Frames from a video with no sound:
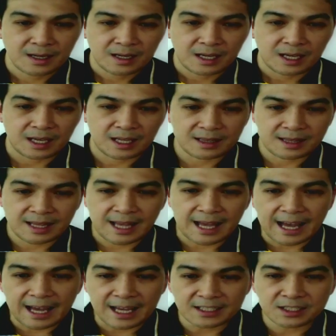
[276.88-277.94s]
it
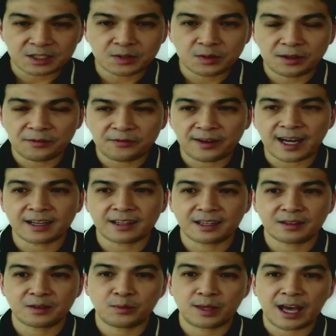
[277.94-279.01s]
adds to the fact
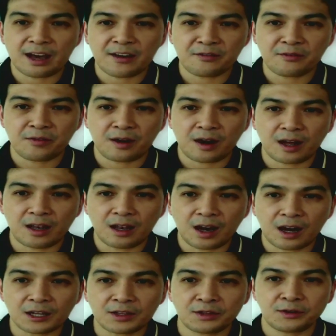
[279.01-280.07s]
that we have a
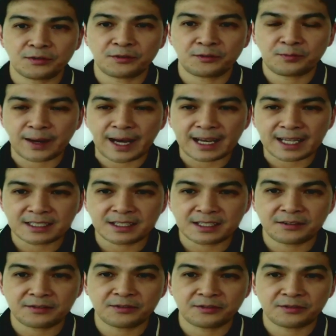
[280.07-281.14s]
lot of
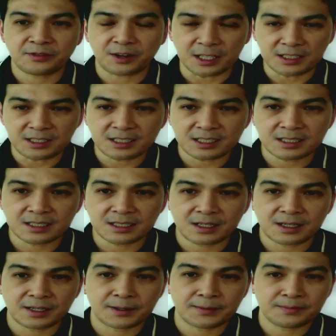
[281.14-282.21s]
passive funds.
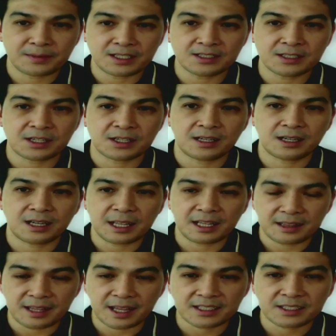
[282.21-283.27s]
Um, these are the
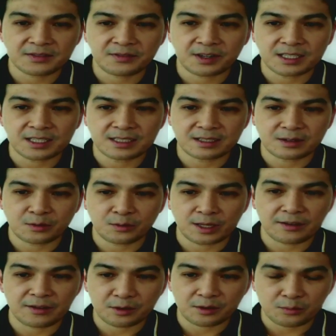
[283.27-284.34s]
index funds.
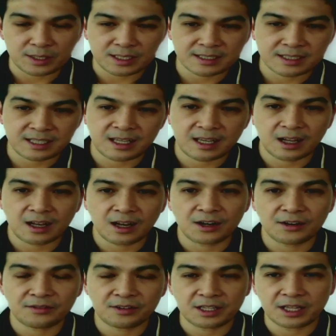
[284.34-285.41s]
Whenever we see a lot
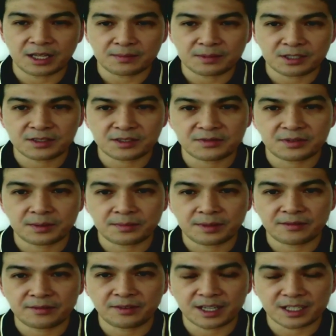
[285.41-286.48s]
of redemptions from
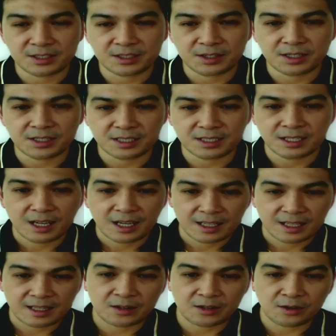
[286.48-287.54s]
investors,
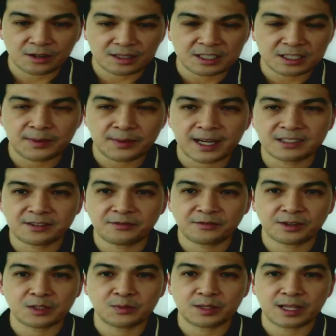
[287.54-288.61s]
then all these passive
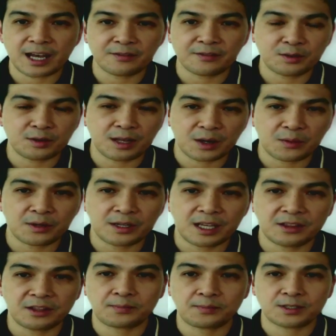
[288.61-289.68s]
funds would have to
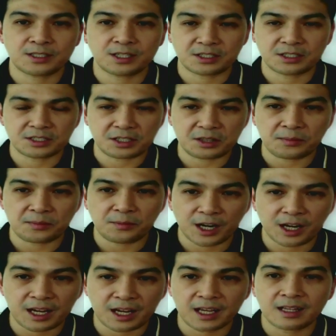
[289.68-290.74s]
liquidate their positions in the
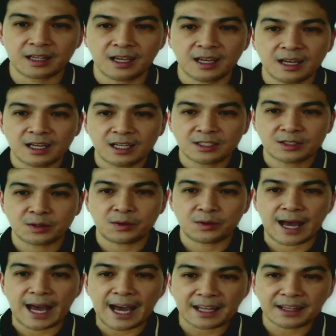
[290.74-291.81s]
market.
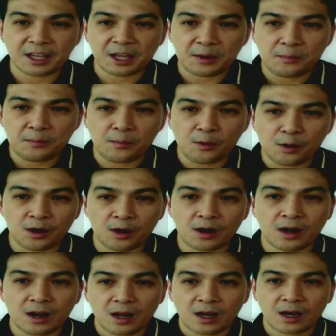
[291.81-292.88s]
So adding
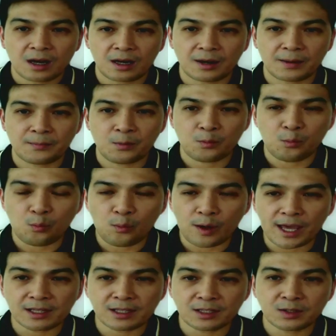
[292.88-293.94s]
more um,
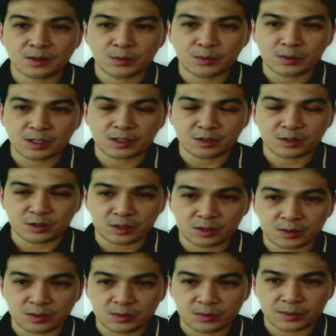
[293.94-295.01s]
weight to the, to,
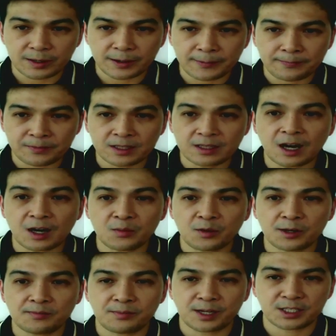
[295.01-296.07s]
to, um, the
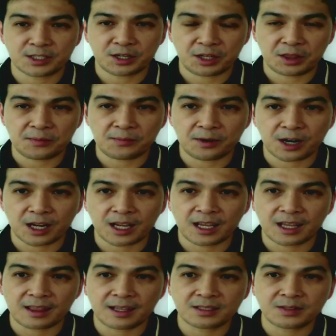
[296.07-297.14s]
downward pressure in the
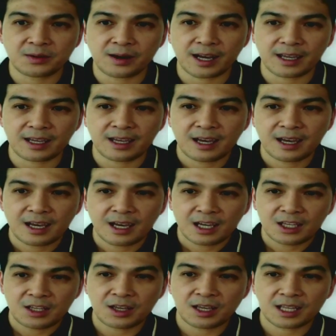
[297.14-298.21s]
market. That's why
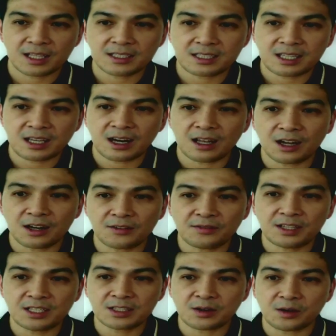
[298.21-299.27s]
you can see a lot of
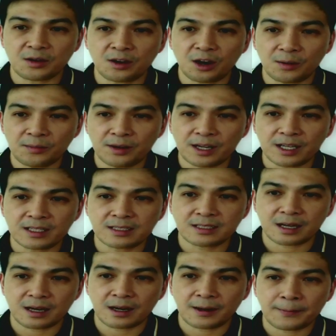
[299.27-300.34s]
these conglomerates
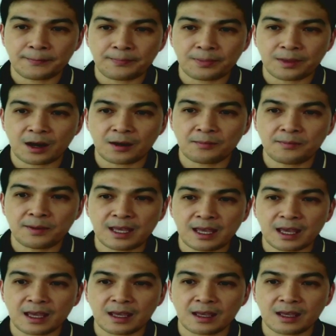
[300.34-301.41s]
um, are
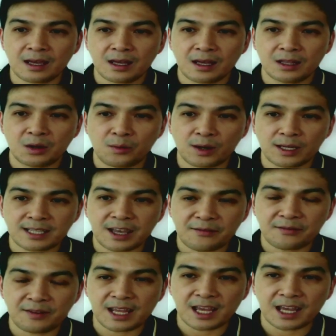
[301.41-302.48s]
being the ones
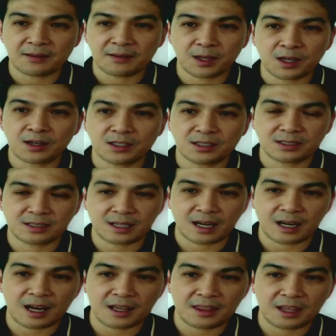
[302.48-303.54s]
heavily hit because
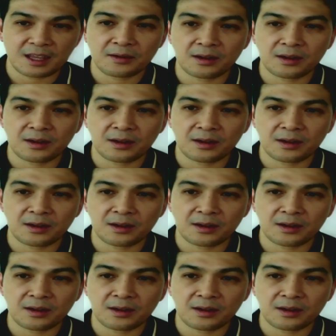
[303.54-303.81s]
uh, I think